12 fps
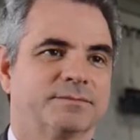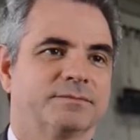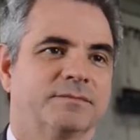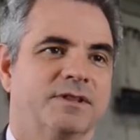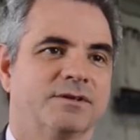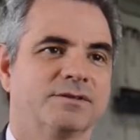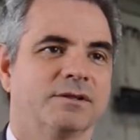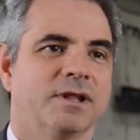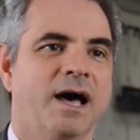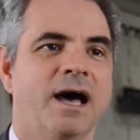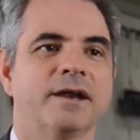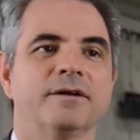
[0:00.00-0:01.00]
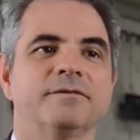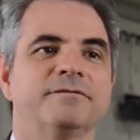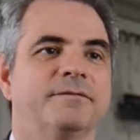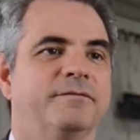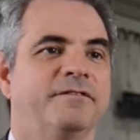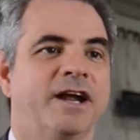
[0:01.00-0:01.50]
There's a lot of
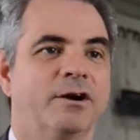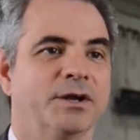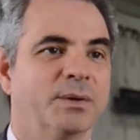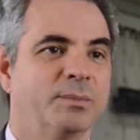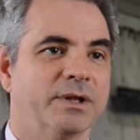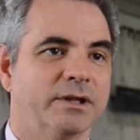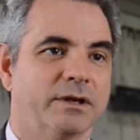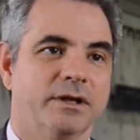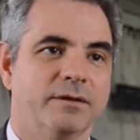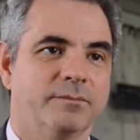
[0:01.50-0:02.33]
variability.